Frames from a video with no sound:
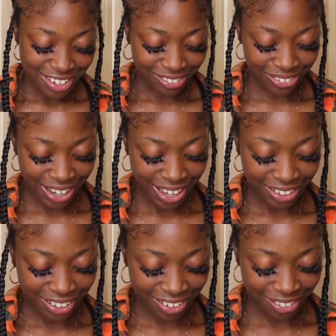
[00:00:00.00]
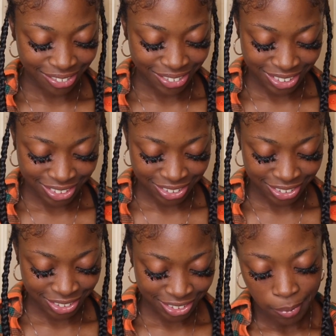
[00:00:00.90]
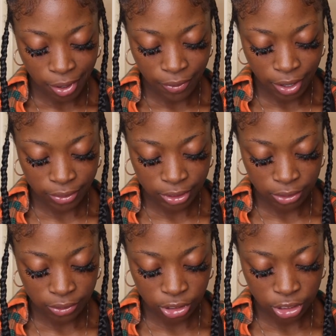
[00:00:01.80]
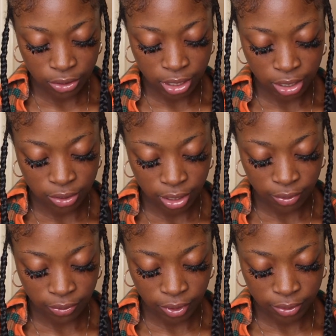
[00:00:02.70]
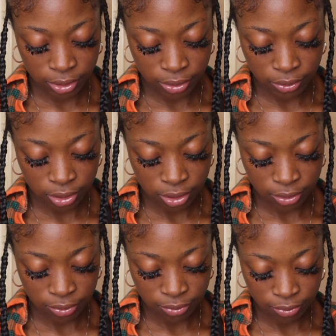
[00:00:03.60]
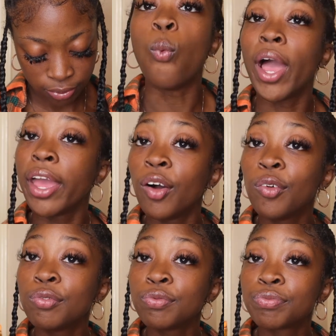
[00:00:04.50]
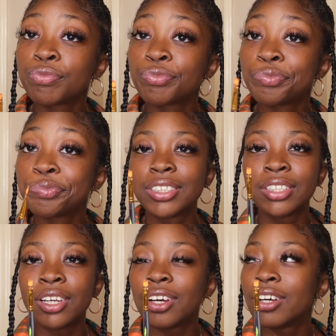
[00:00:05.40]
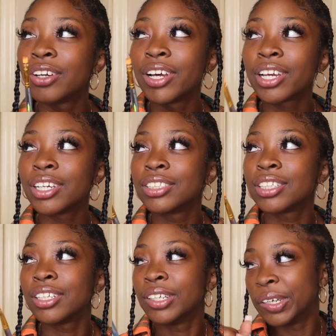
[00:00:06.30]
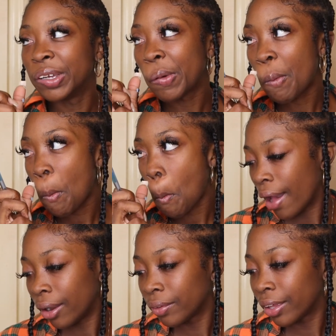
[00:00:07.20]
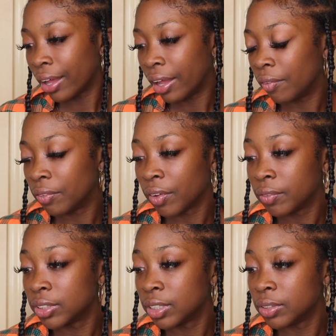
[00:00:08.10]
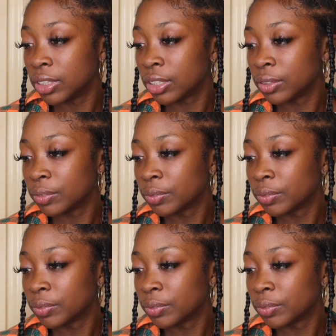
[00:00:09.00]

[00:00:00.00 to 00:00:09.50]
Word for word: Ride Along was my favorite TV show. I don't have a favorite TV show. Well, no, I can't say that. I don't think I have a favorite TV show.